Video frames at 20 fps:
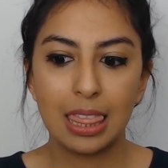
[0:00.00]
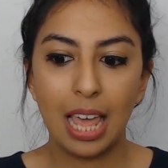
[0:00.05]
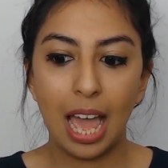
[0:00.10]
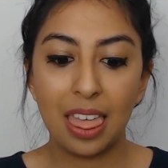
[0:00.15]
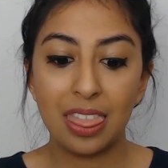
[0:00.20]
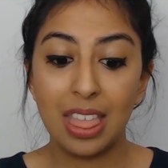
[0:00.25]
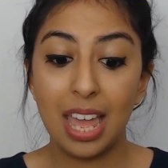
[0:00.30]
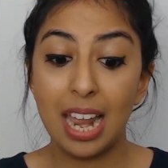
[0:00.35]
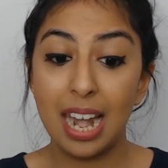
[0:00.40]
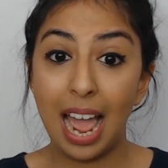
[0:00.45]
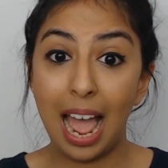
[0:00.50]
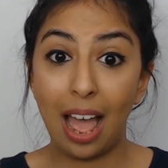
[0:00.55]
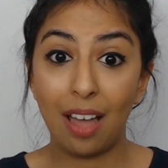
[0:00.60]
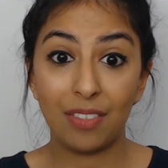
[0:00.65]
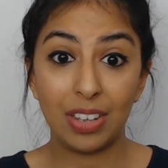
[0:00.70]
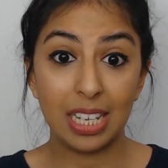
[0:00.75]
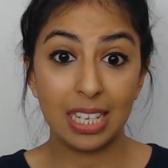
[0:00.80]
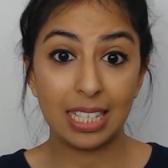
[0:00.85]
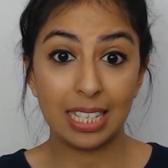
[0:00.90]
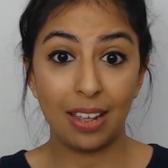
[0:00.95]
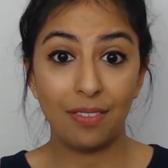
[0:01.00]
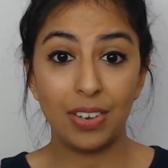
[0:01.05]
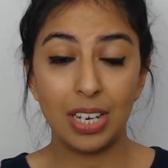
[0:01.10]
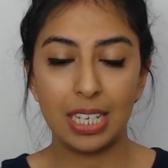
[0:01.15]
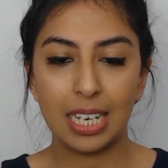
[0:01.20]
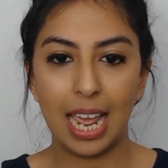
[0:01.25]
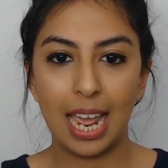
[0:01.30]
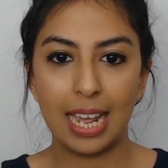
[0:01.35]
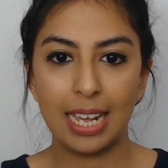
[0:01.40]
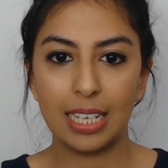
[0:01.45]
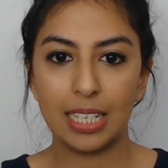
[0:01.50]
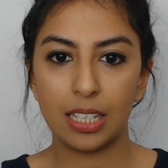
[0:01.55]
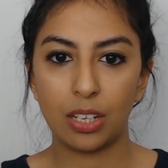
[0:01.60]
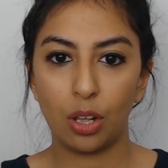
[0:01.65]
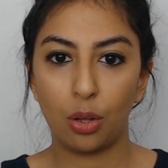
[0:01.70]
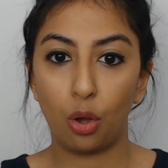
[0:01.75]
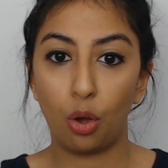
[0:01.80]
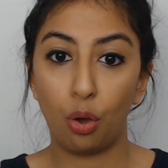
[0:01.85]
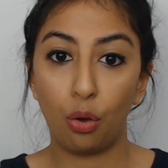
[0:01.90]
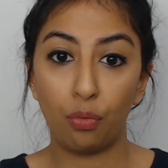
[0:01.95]
and then having 7
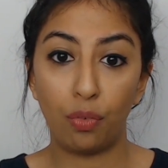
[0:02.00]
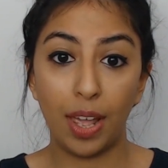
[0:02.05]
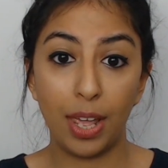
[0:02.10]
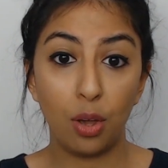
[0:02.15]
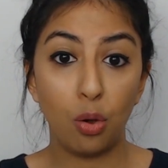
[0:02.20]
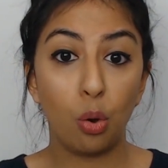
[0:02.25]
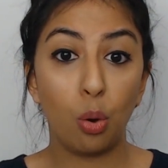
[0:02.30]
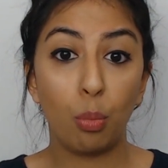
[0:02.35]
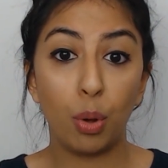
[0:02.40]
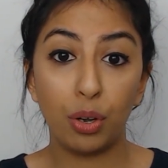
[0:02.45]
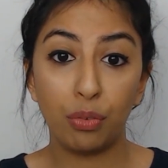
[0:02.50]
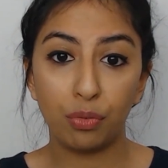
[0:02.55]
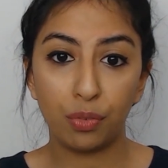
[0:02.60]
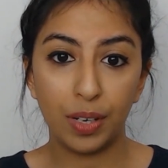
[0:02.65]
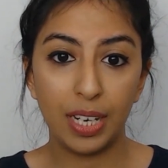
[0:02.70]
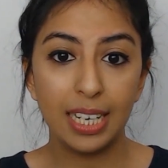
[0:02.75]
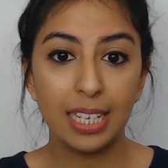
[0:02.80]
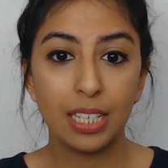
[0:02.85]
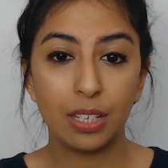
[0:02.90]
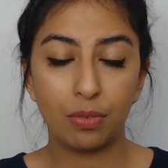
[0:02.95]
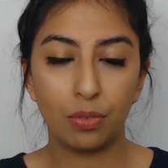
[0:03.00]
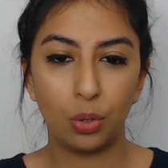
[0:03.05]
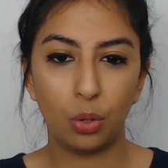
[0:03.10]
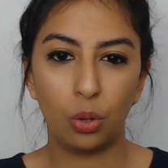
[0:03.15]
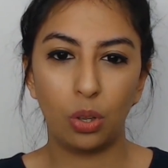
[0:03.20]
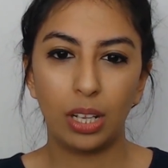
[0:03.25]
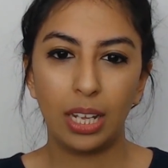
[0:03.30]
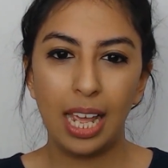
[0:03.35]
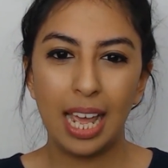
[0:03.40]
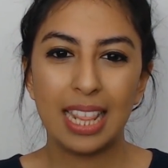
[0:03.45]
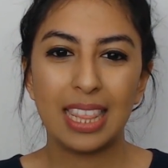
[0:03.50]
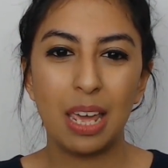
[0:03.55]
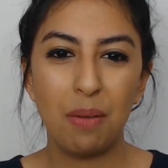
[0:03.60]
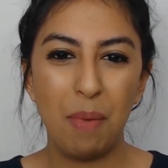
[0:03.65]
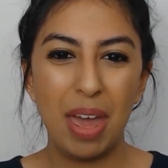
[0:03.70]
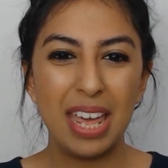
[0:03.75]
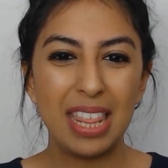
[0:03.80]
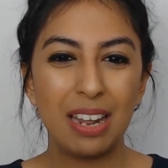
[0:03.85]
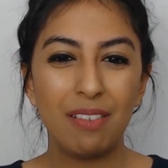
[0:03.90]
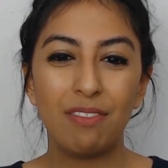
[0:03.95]
days of a hormone-free interval, they
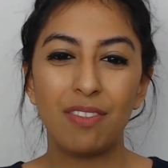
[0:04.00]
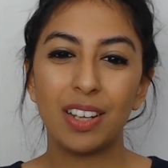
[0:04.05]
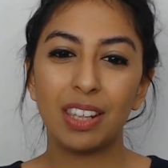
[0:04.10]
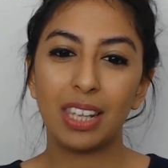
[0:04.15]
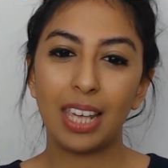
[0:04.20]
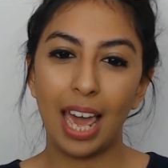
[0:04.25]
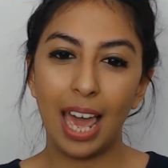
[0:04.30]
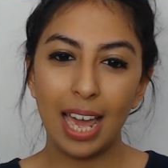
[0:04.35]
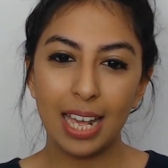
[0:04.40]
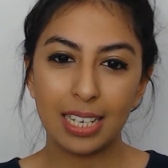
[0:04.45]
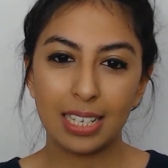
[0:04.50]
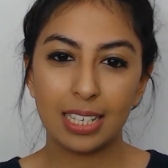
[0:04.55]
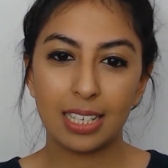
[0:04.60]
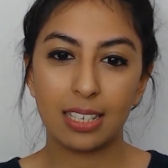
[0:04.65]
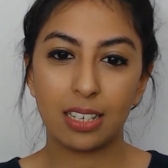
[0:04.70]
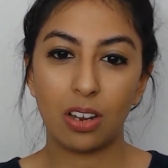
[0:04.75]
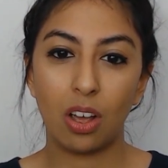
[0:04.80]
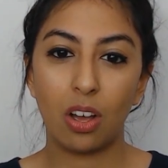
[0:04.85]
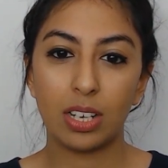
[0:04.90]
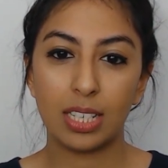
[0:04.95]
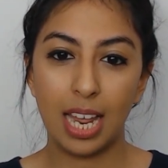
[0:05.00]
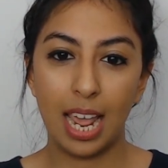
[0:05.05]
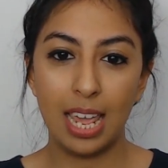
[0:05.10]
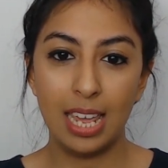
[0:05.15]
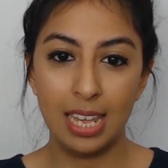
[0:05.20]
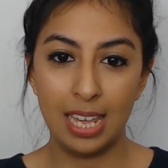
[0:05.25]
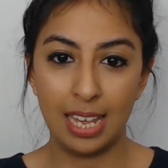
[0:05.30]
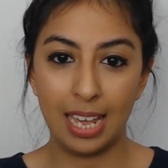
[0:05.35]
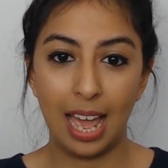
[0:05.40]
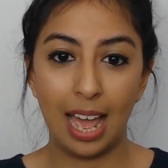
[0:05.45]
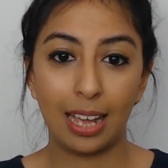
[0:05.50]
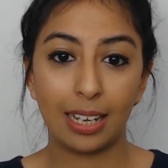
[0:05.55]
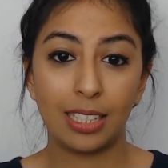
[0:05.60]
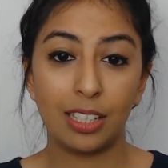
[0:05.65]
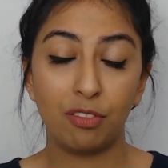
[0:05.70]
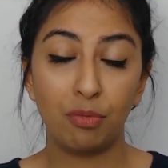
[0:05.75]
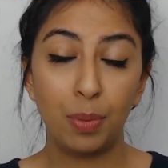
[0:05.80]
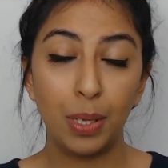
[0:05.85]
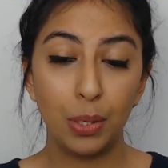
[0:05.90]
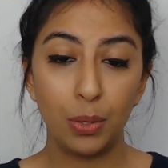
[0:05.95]
may then forget to start taking
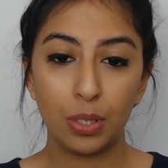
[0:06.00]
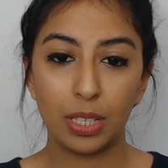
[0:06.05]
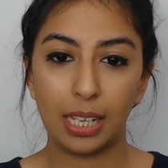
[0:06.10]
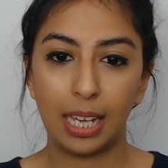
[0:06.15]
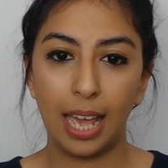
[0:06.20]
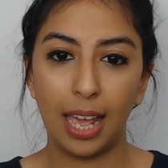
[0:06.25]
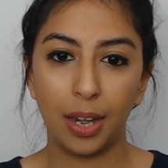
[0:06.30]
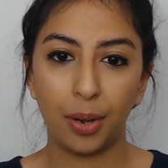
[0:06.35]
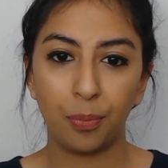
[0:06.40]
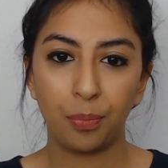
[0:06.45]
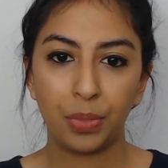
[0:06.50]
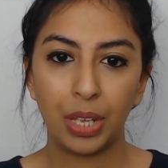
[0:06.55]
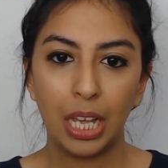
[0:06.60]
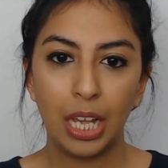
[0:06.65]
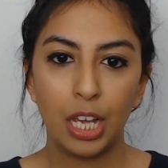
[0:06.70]
active pills again.